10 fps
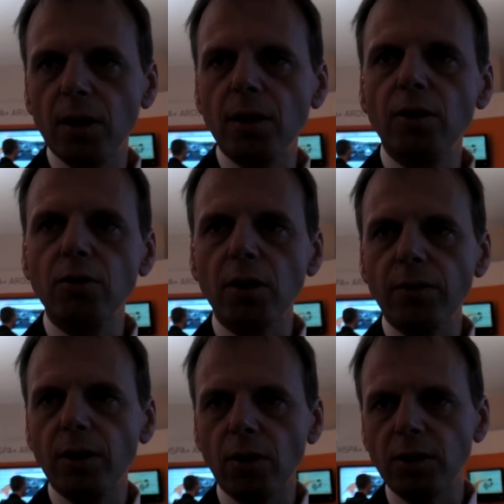the, user
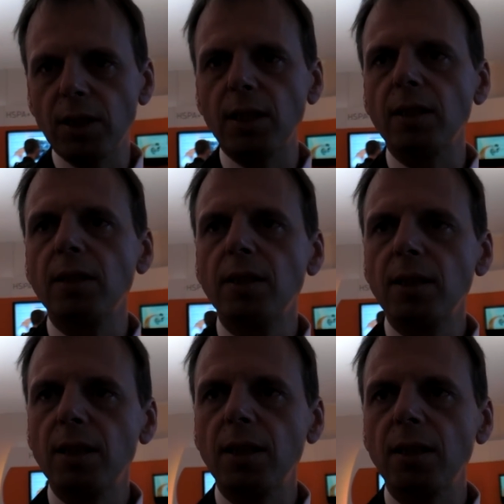will not see uh,
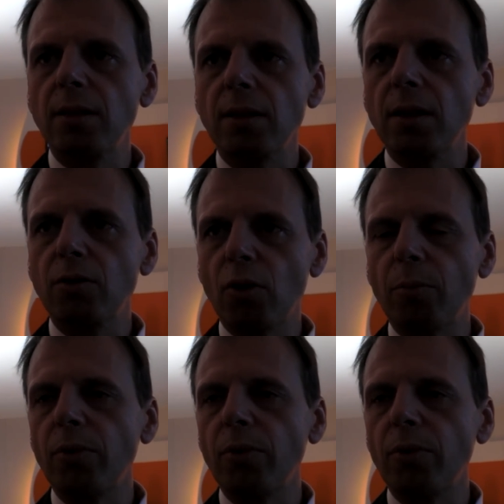a drop